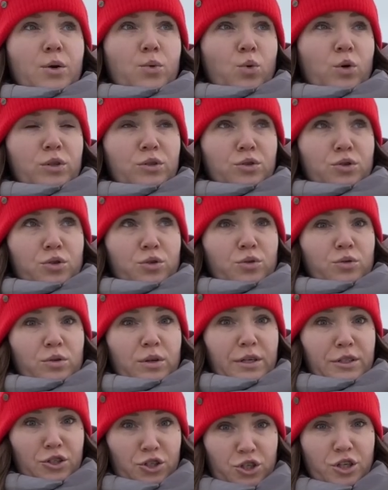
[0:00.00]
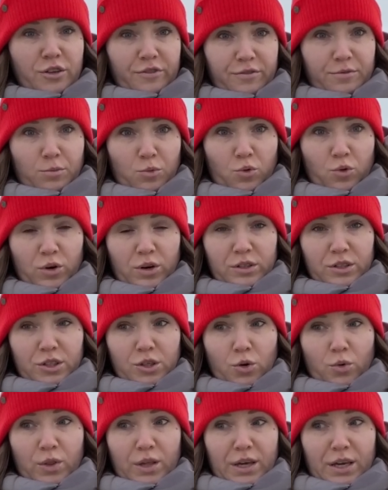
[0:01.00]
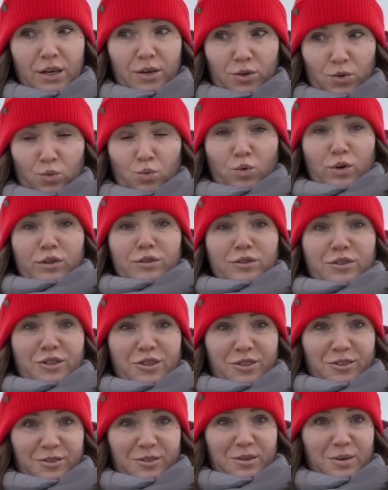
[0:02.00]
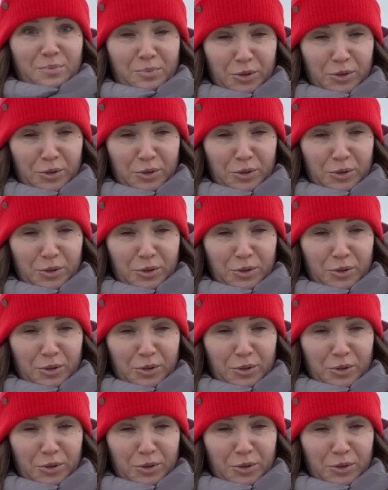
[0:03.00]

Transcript: They want to achieve more, so they want